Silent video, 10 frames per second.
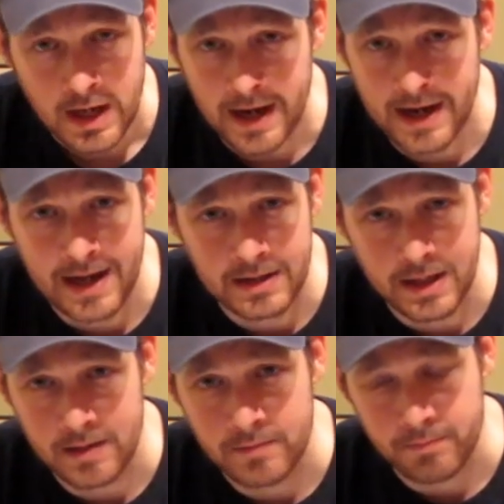I had
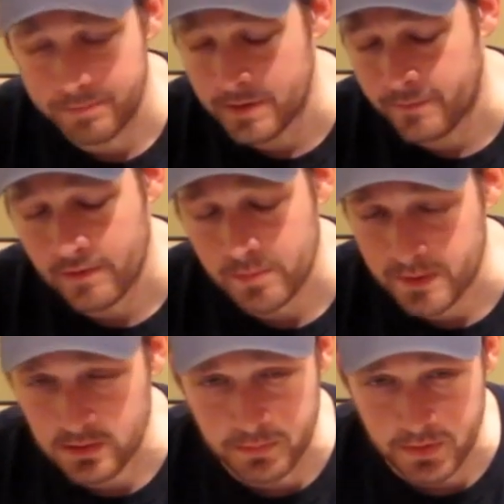that, if
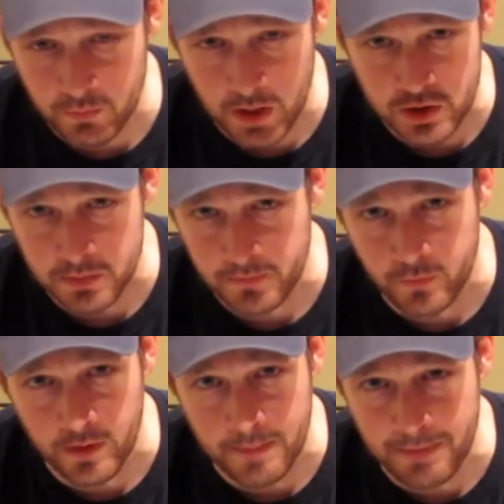everybody's been watching
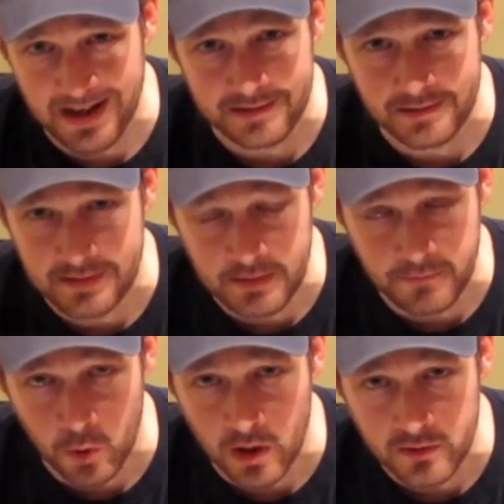before, that box of
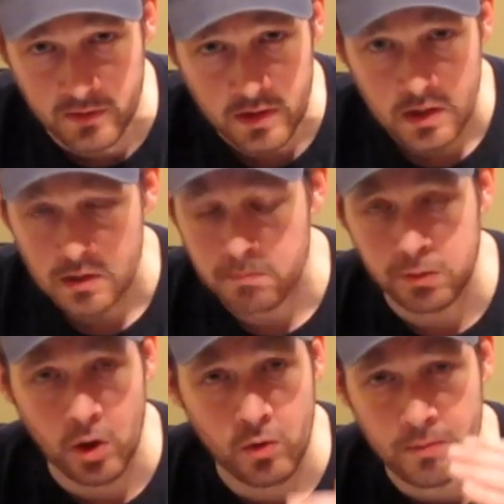D4s,
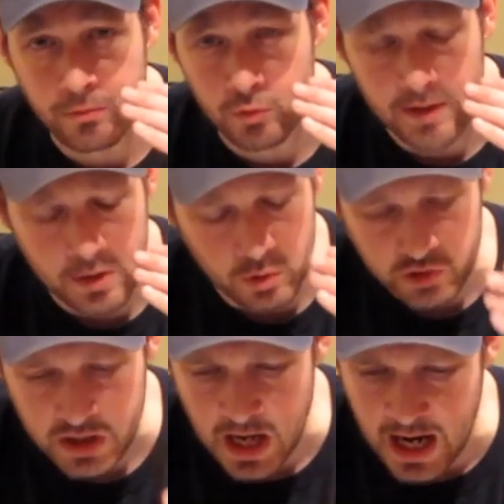blow them through my
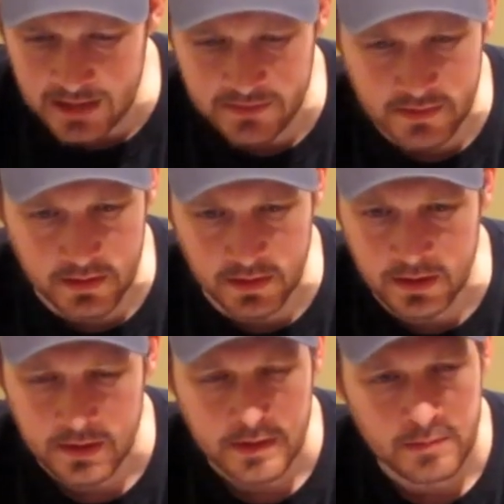nose constantly.